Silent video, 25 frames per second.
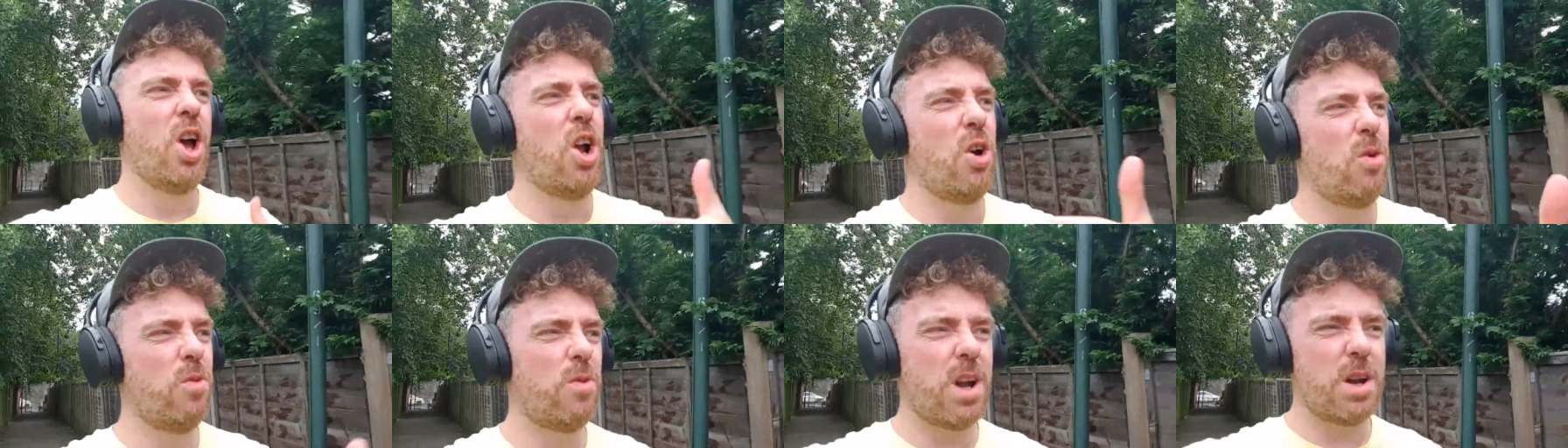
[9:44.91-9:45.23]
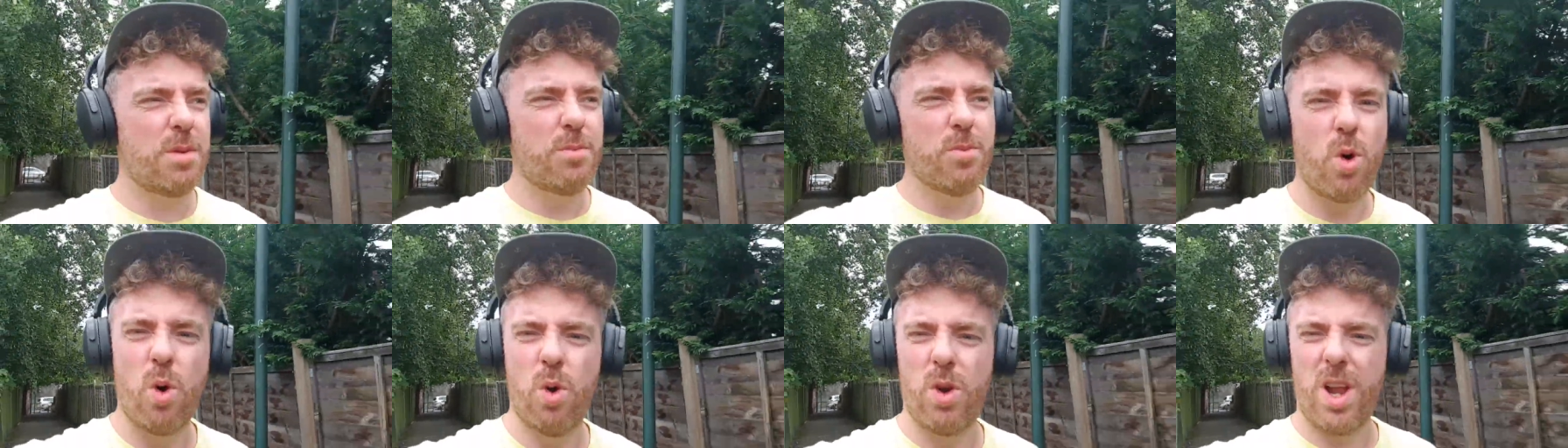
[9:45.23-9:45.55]

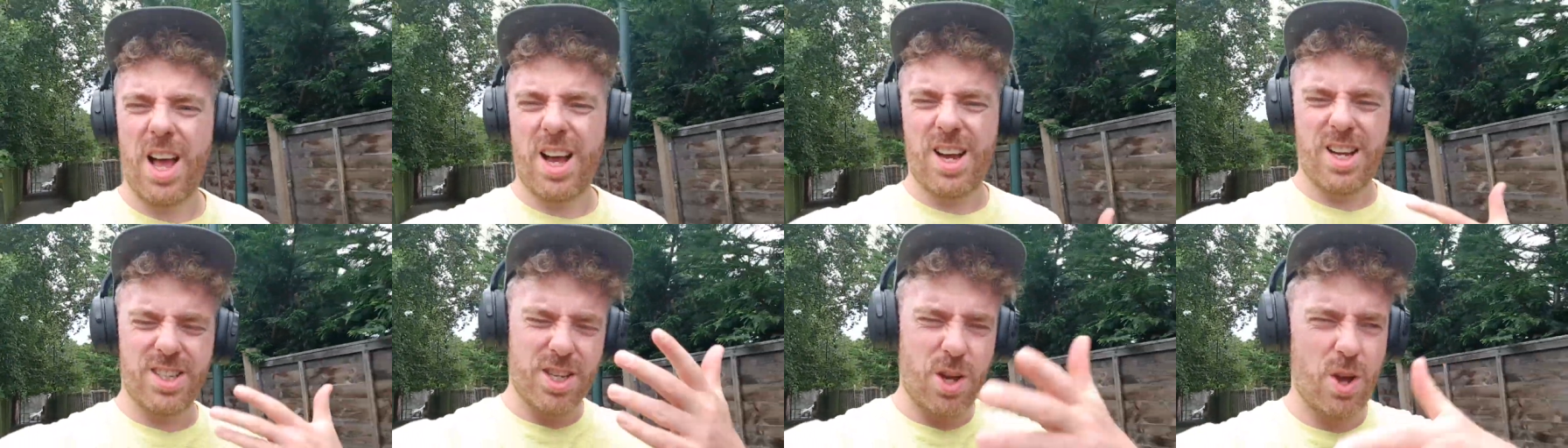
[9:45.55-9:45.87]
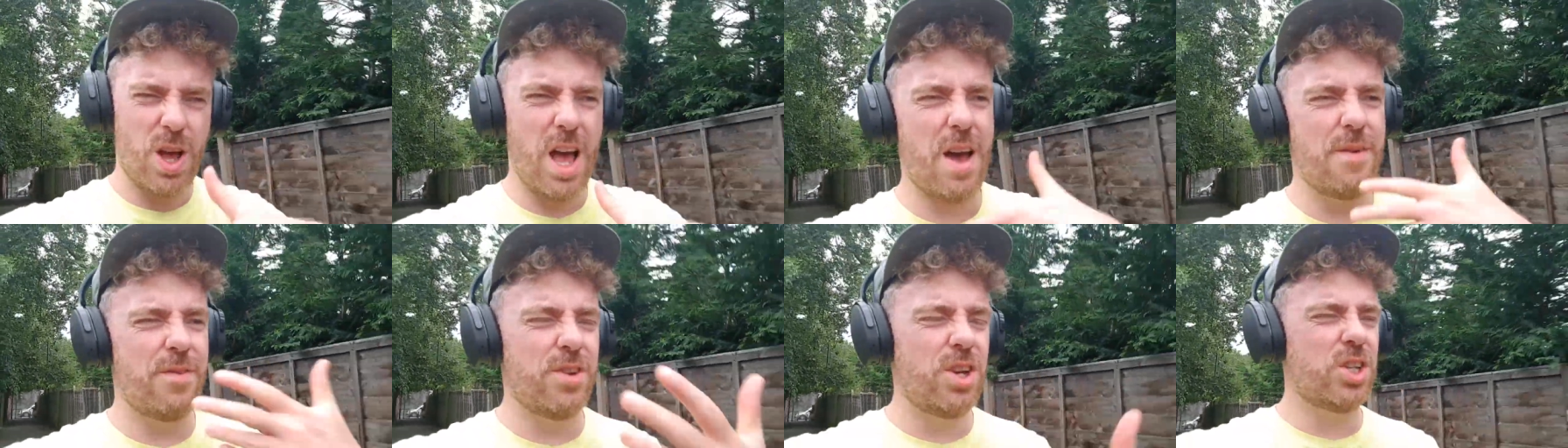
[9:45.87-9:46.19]
run more, like, because I'm
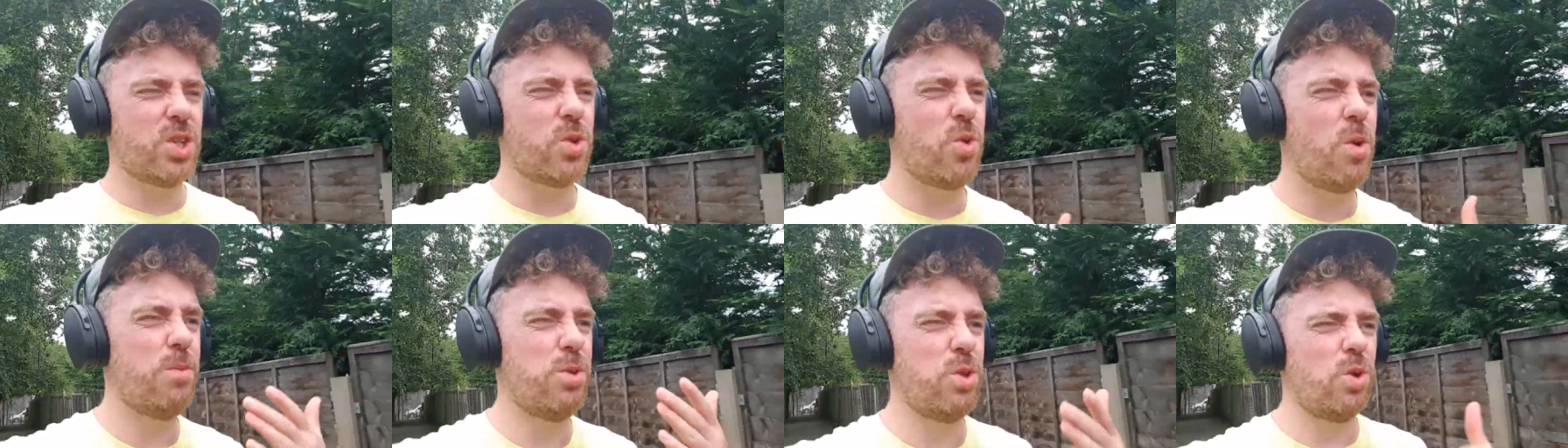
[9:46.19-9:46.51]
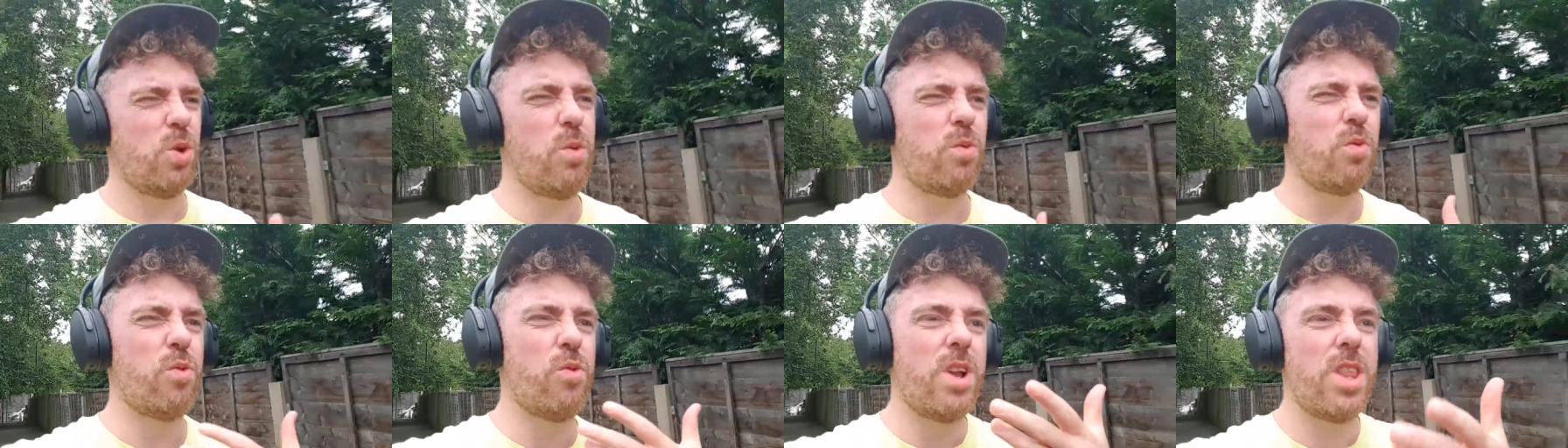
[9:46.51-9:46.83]
having some
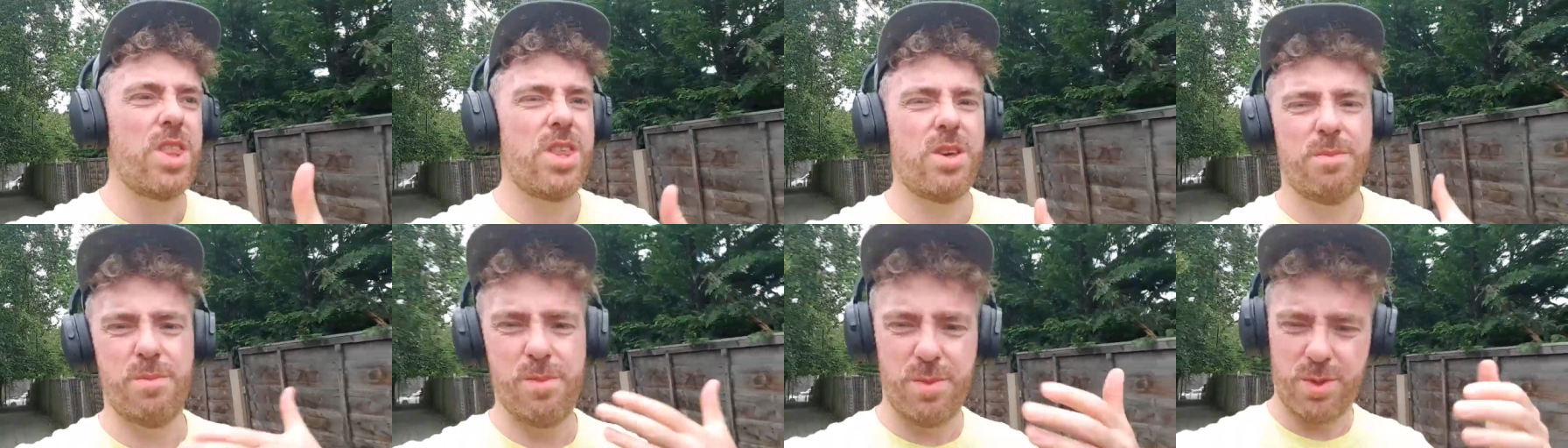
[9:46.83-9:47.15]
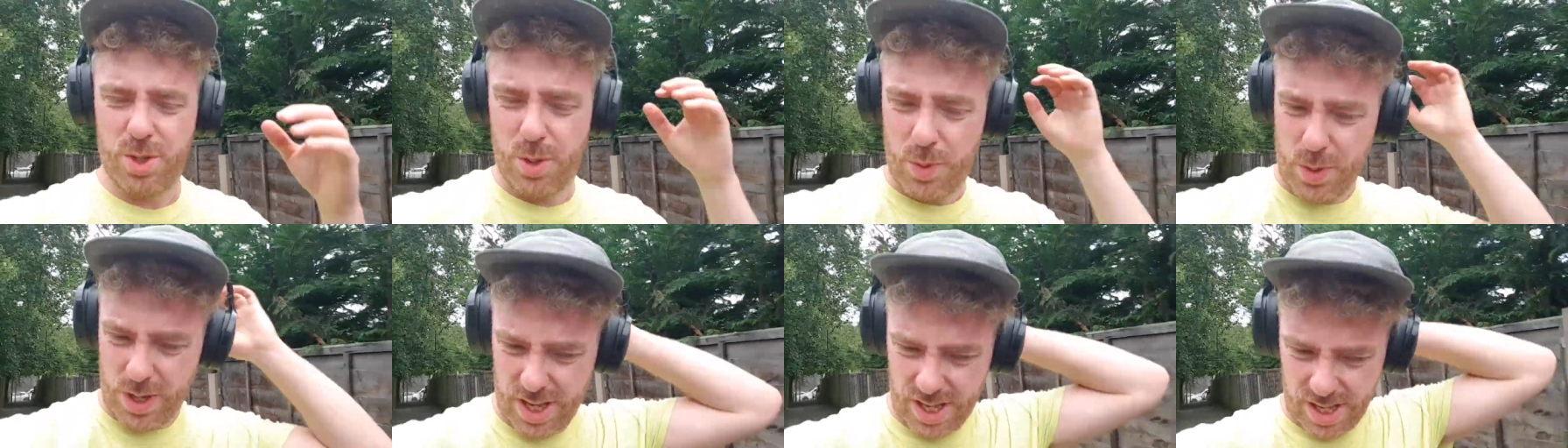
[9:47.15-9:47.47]
sort of rhythm
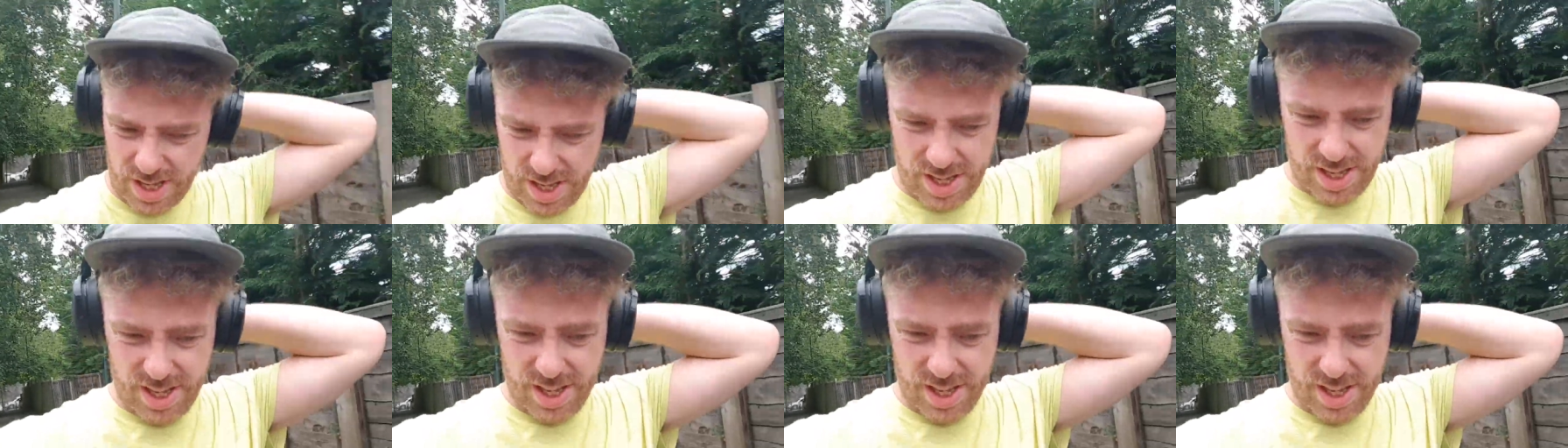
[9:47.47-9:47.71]
to it.